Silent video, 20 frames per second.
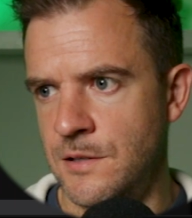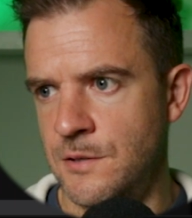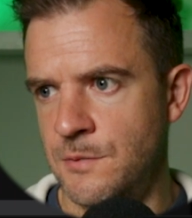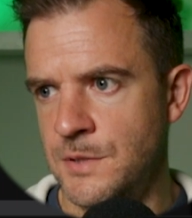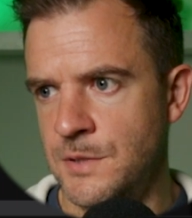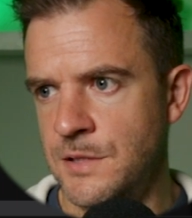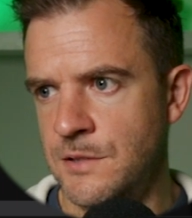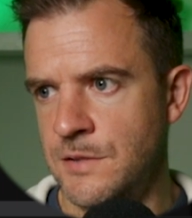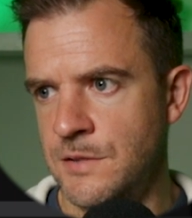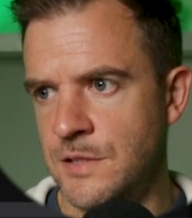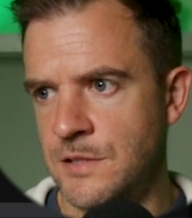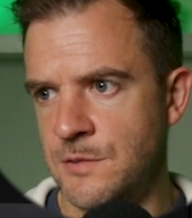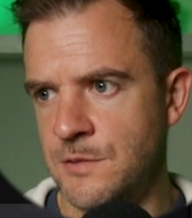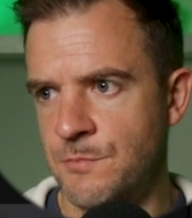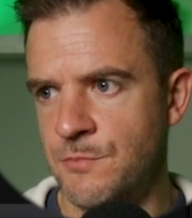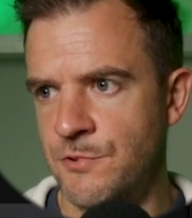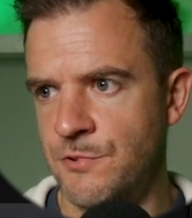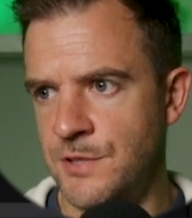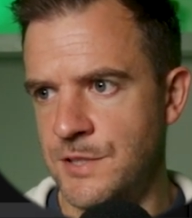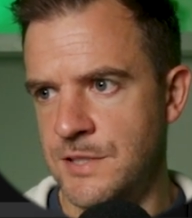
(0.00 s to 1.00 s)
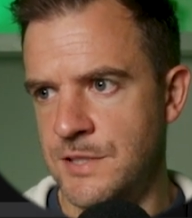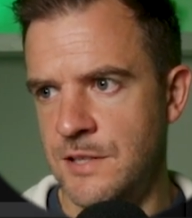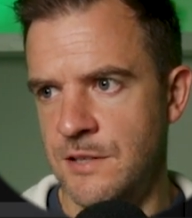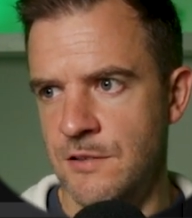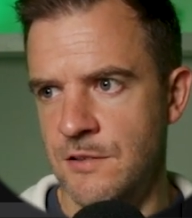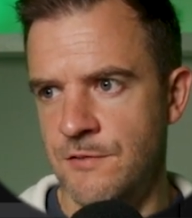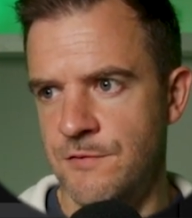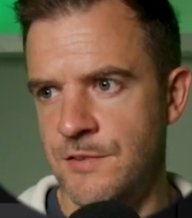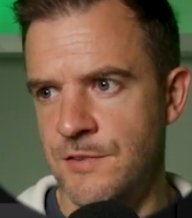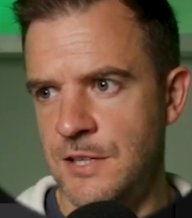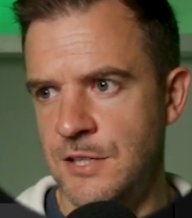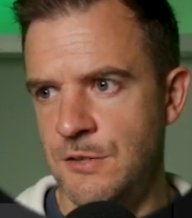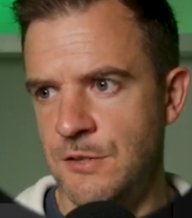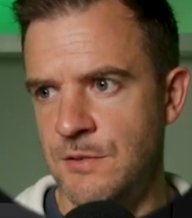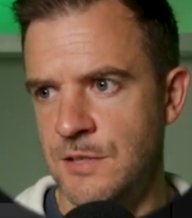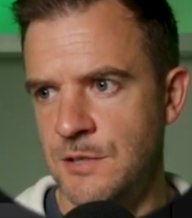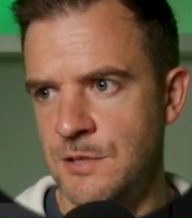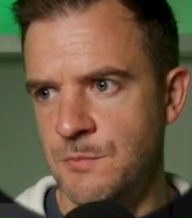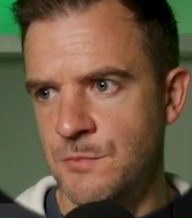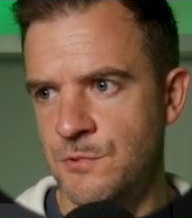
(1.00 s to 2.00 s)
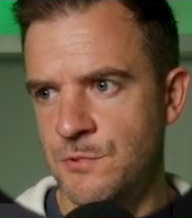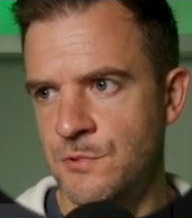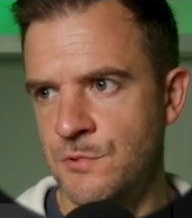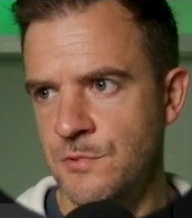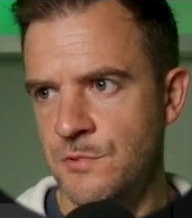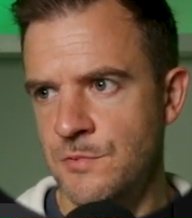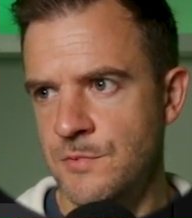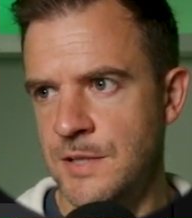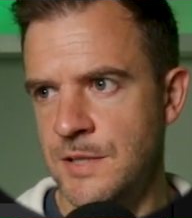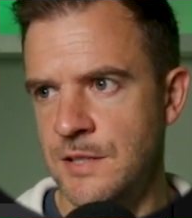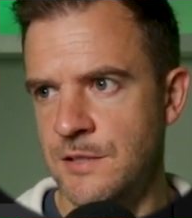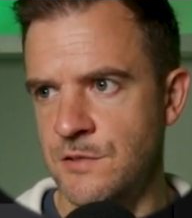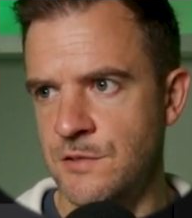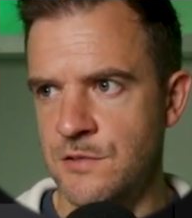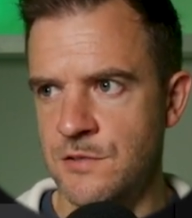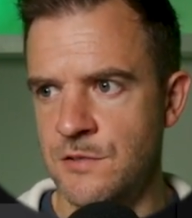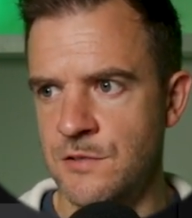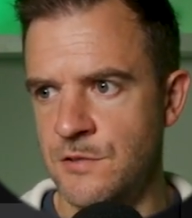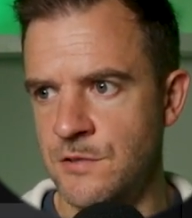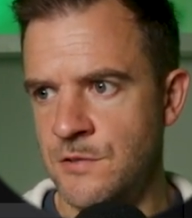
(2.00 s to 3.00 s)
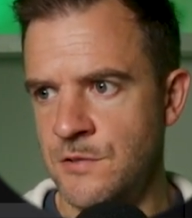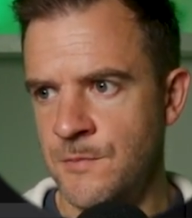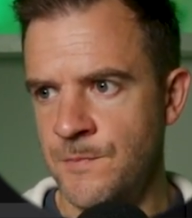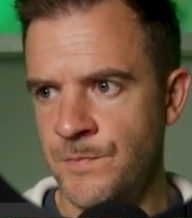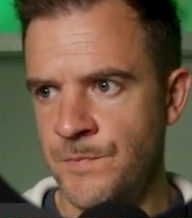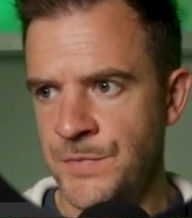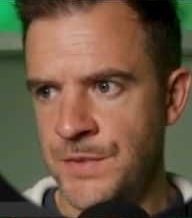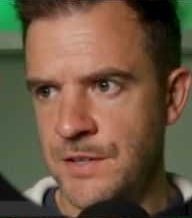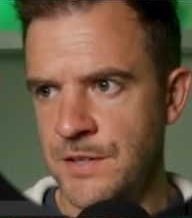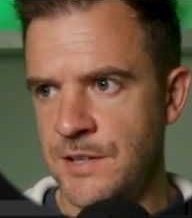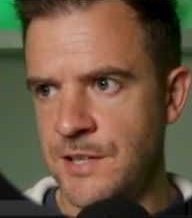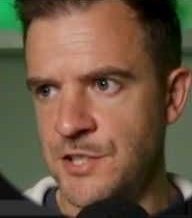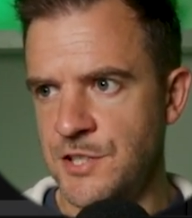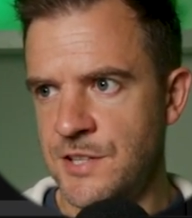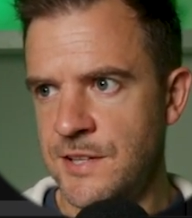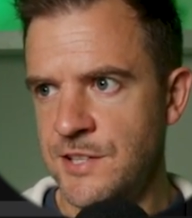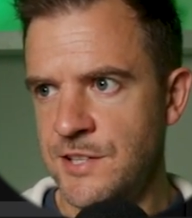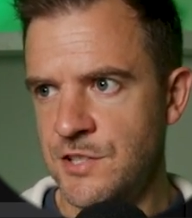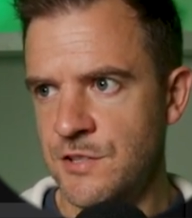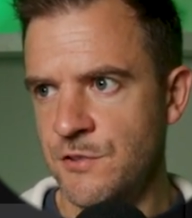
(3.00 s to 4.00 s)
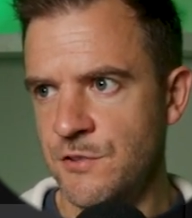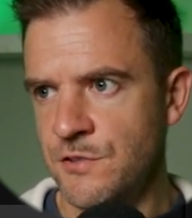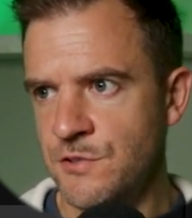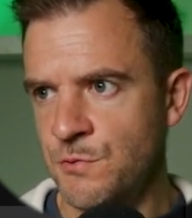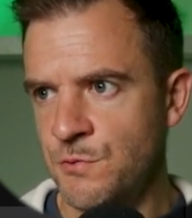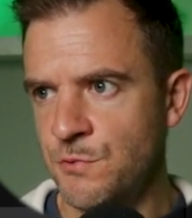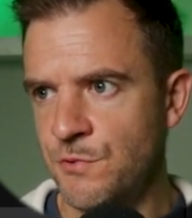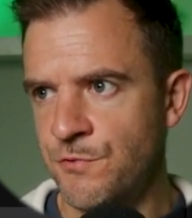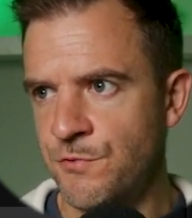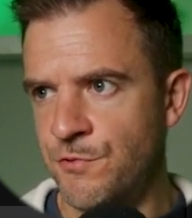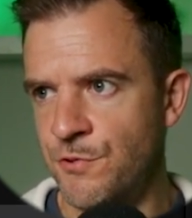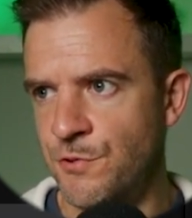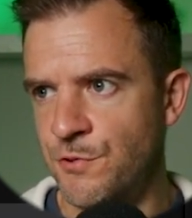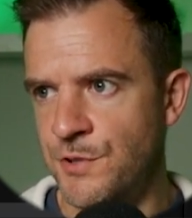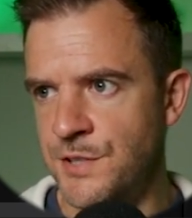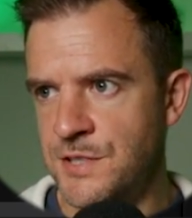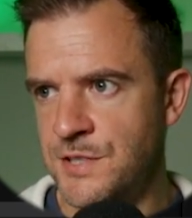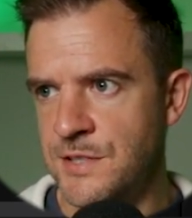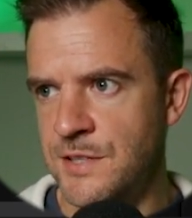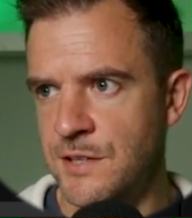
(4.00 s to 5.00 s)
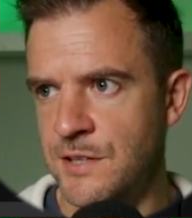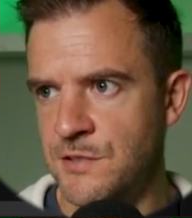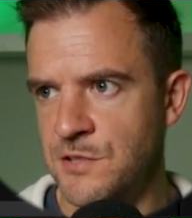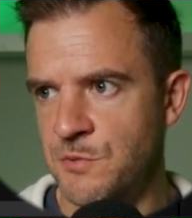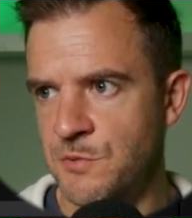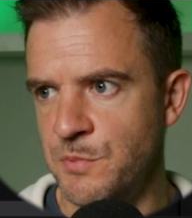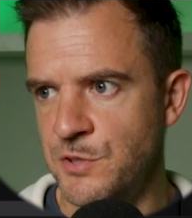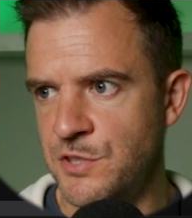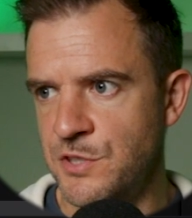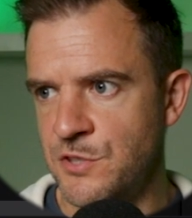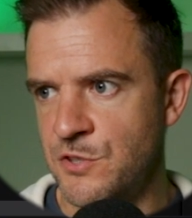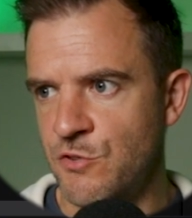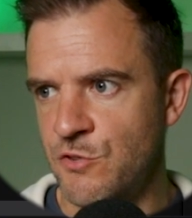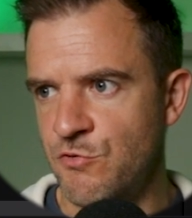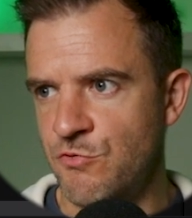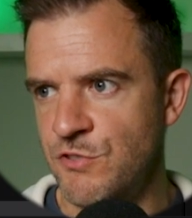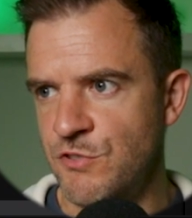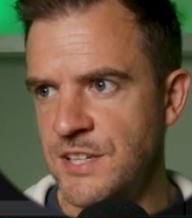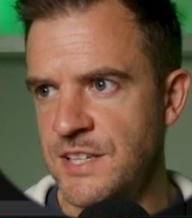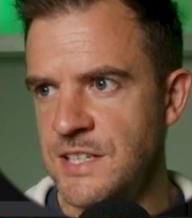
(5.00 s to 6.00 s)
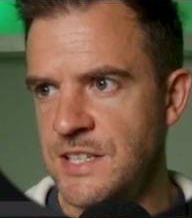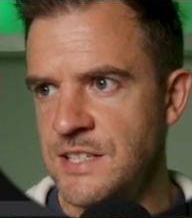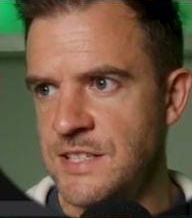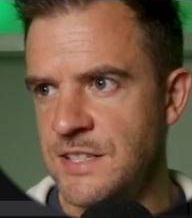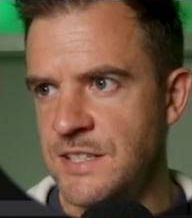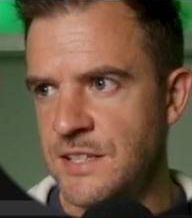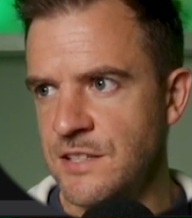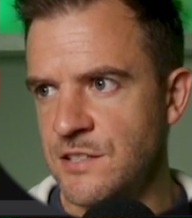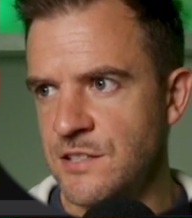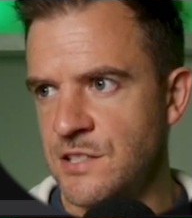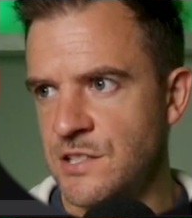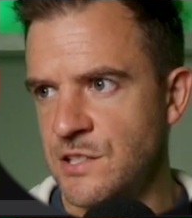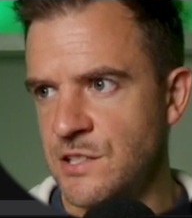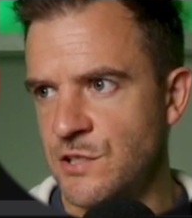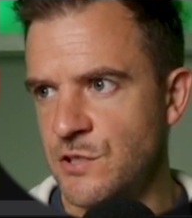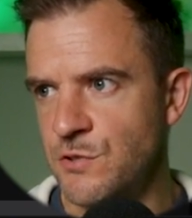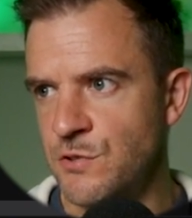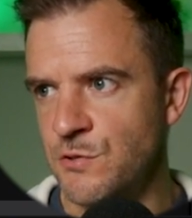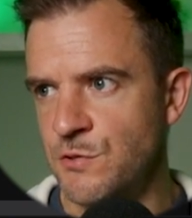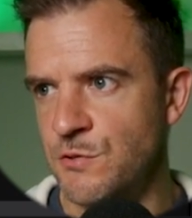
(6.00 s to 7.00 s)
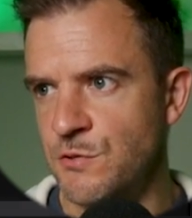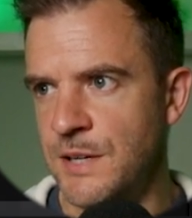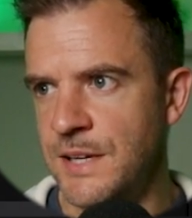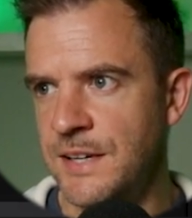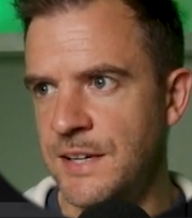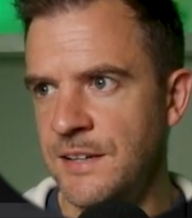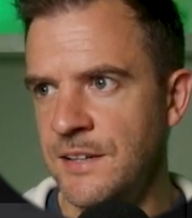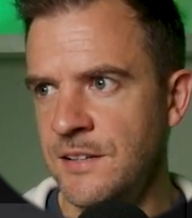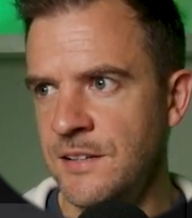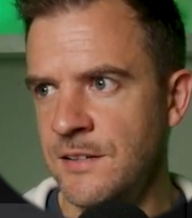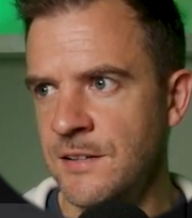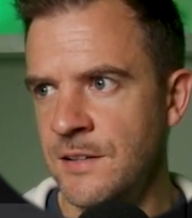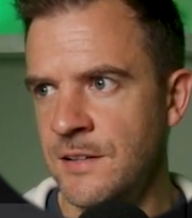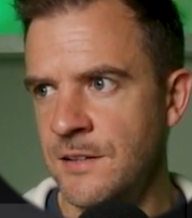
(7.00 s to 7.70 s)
We don't need to print out the value anymore. That looks good. Okay, so let's talk through this now. So we're just creating a to-do here.